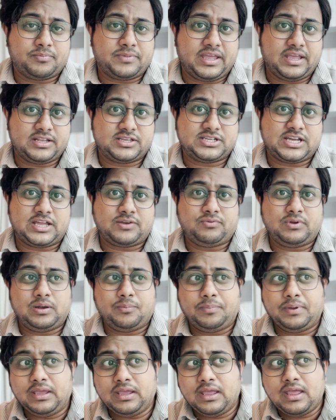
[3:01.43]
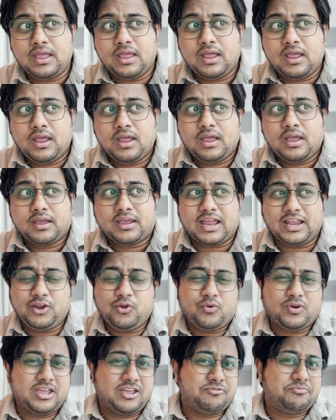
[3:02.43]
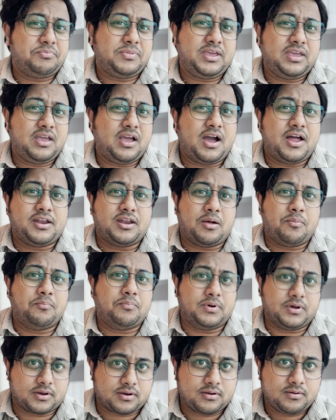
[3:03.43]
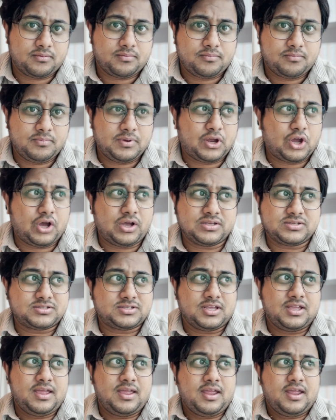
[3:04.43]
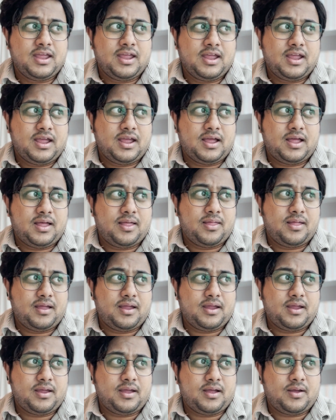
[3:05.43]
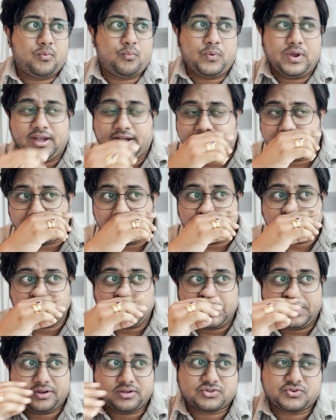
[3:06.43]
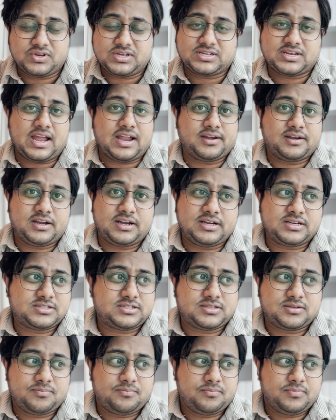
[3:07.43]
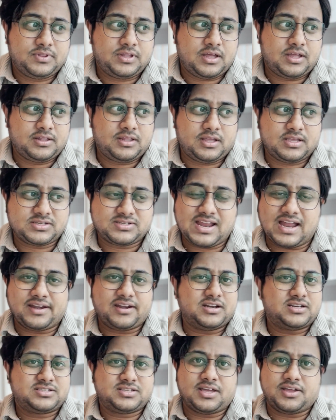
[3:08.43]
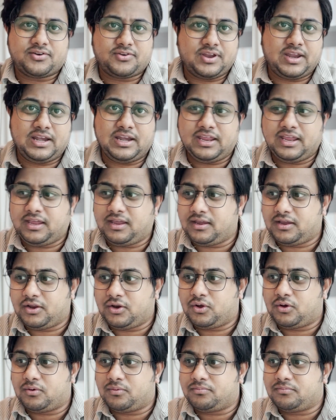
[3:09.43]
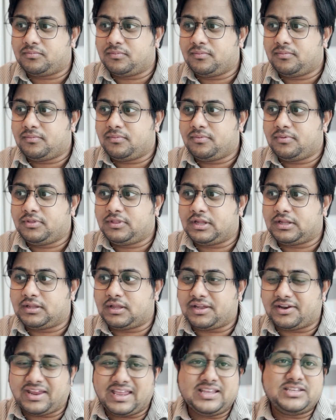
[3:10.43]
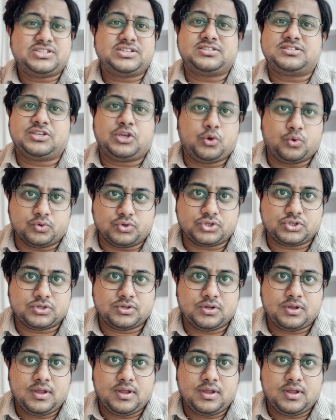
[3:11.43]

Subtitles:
the HR will be, can you give me a number? Because when it comes to industry standards, the standards are really, you know, the range is huge.